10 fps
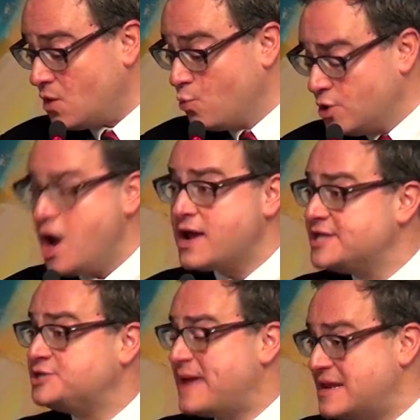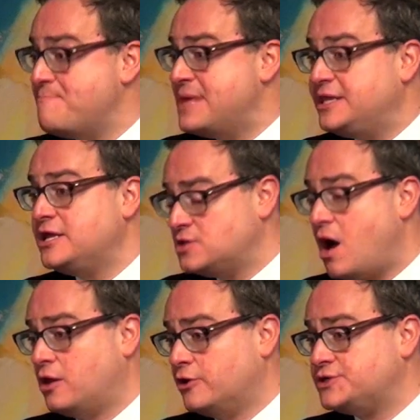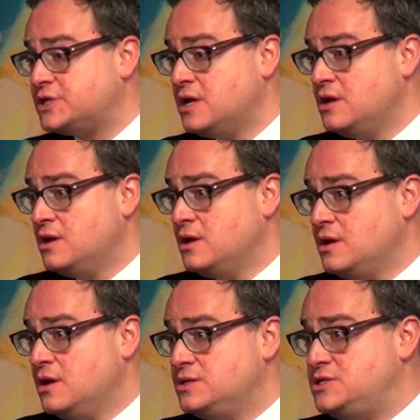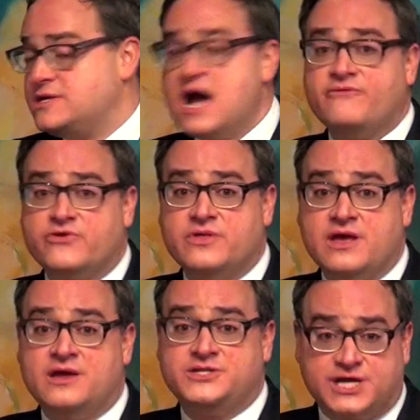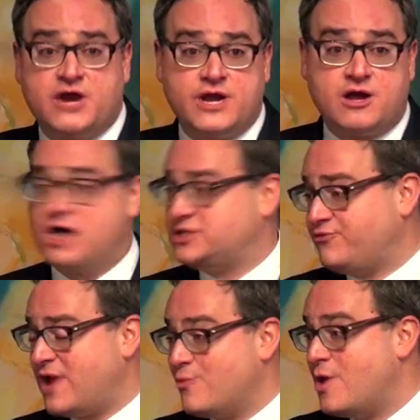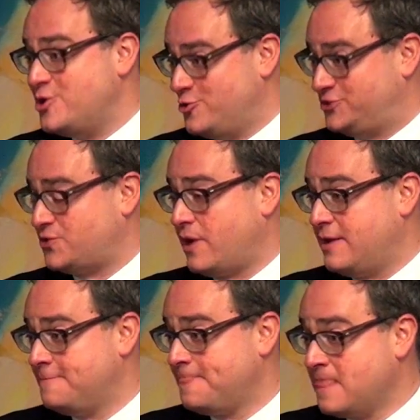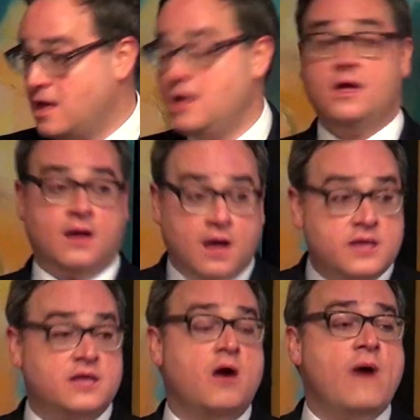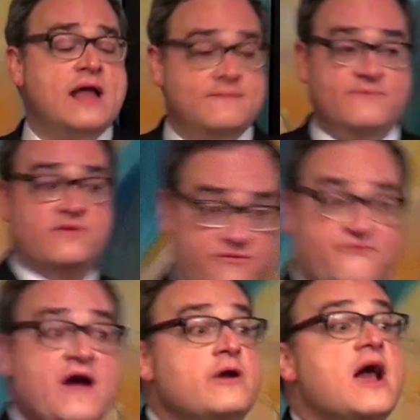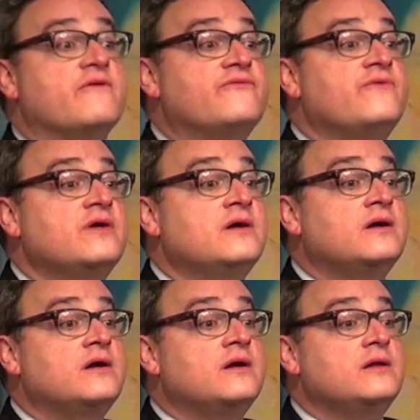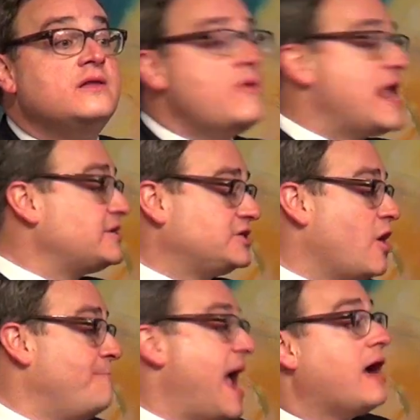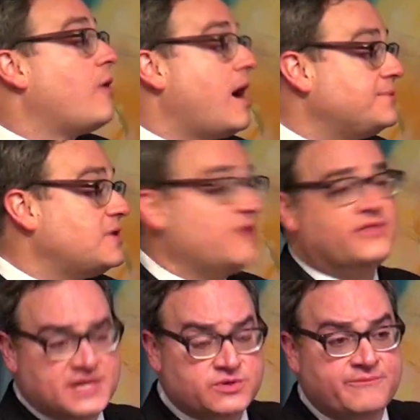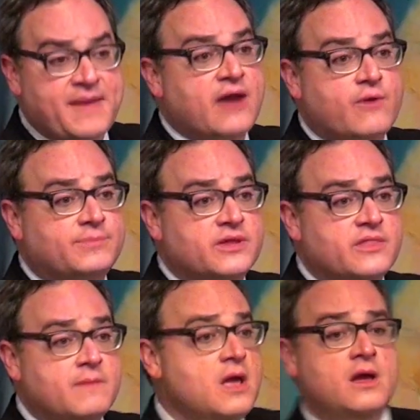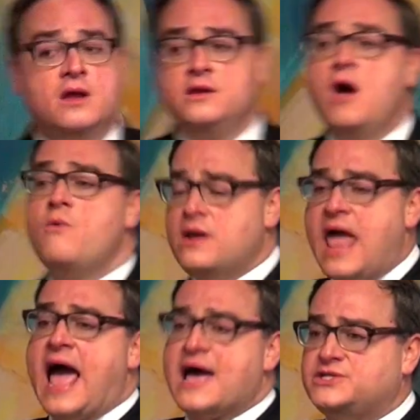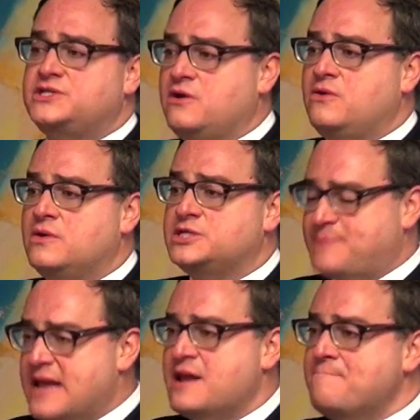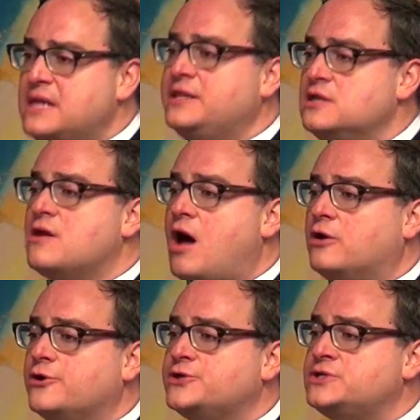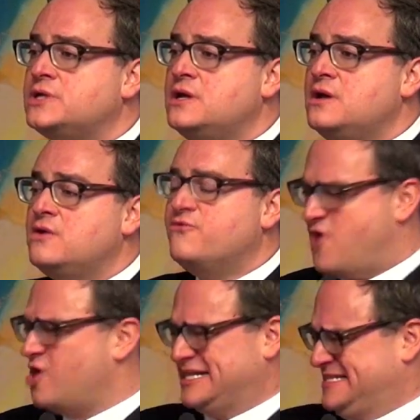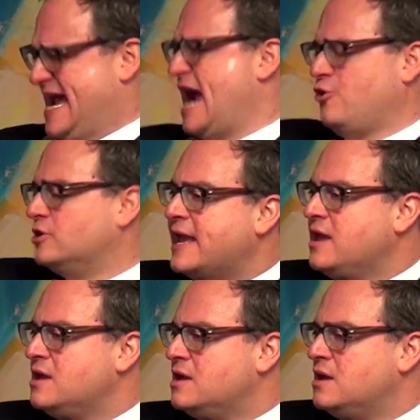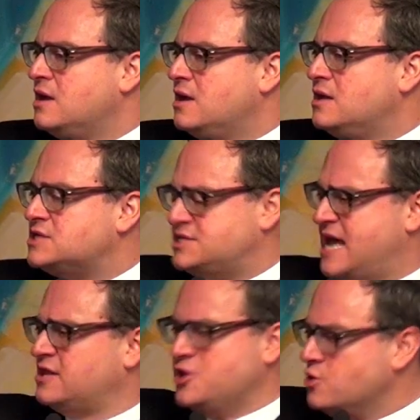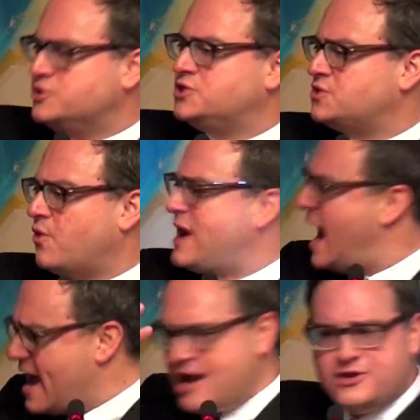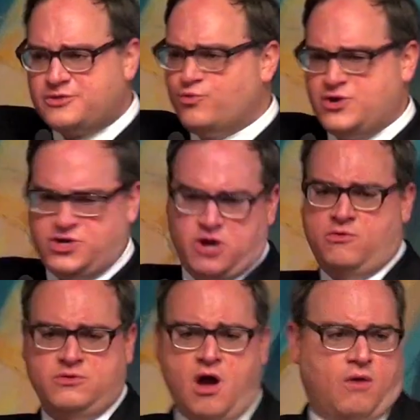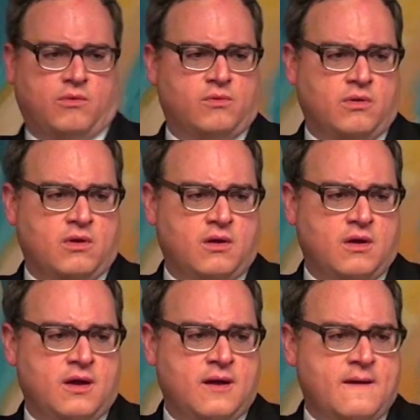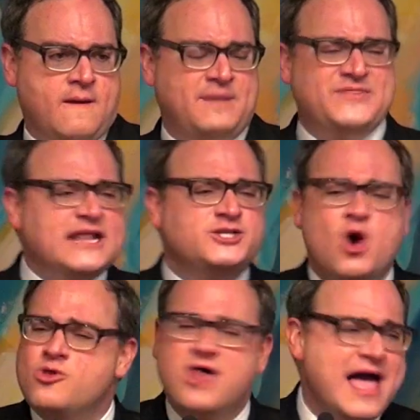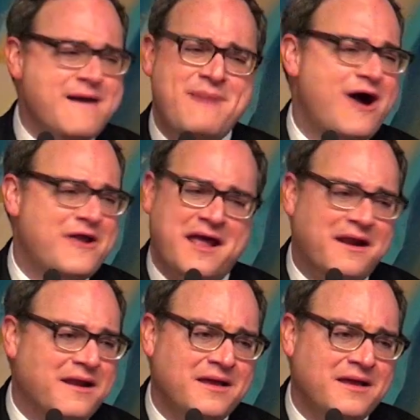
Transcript: We're not going to spend $1 million to cover the security costs of running one news story. You know what? Fair enough. No one has to go bankrupt, not that this would have bankrupted them. No one has to spend $1 million voluntarily to tell a news story. Would you? No. But then don't lie about it.